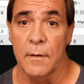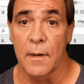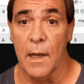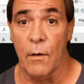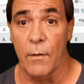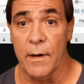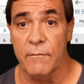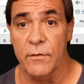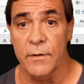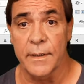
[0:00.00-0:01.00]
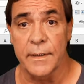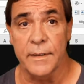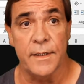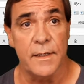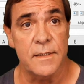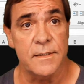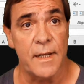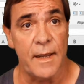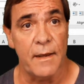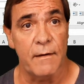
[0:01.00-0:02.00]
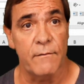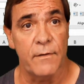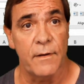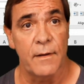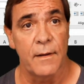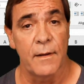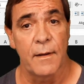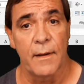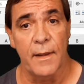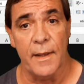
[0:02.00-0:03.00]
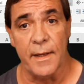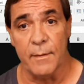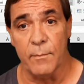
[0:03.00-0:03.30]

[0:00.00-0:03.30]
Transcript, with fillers: However, it does have a